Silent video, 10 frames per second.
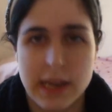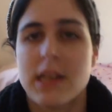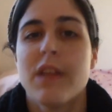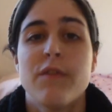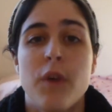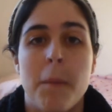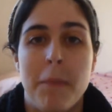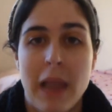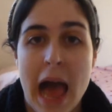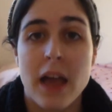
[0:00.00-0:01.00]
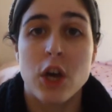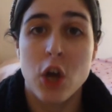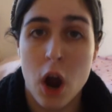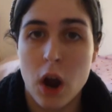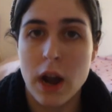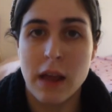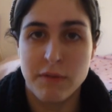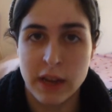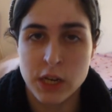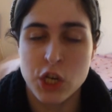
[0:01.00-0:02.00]
That is it for Black Card
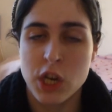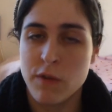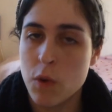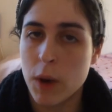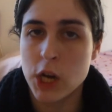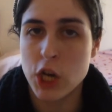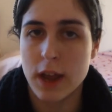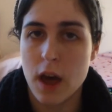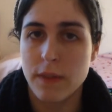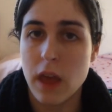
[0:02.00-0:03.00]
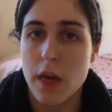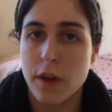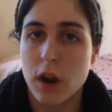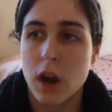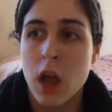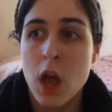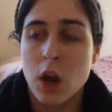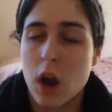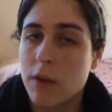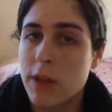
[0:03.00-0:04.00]
Advantage. If you want to check out the other
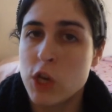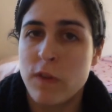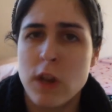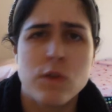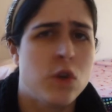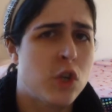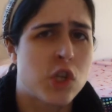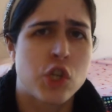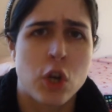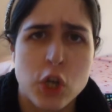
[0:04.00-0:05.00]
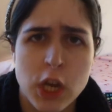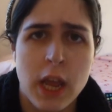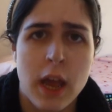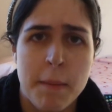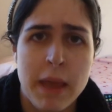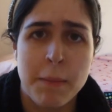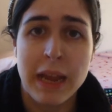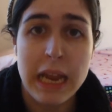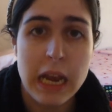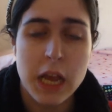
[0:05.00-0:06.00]
Card Advantage videos, you can just search in my
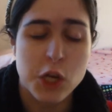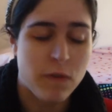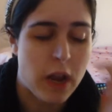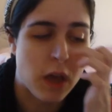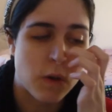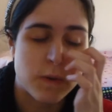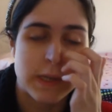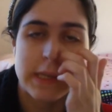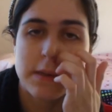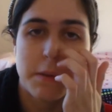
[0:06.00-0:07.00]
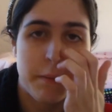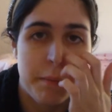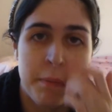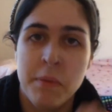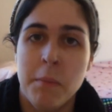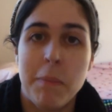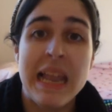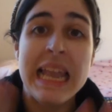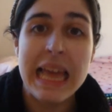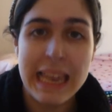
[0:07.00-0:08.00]
EDH videos
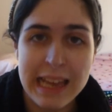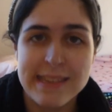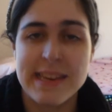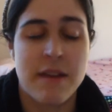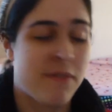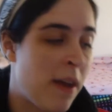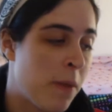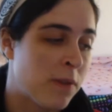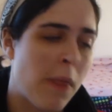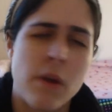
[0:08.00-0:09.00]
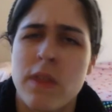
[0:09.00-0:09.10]
playlist and find those other.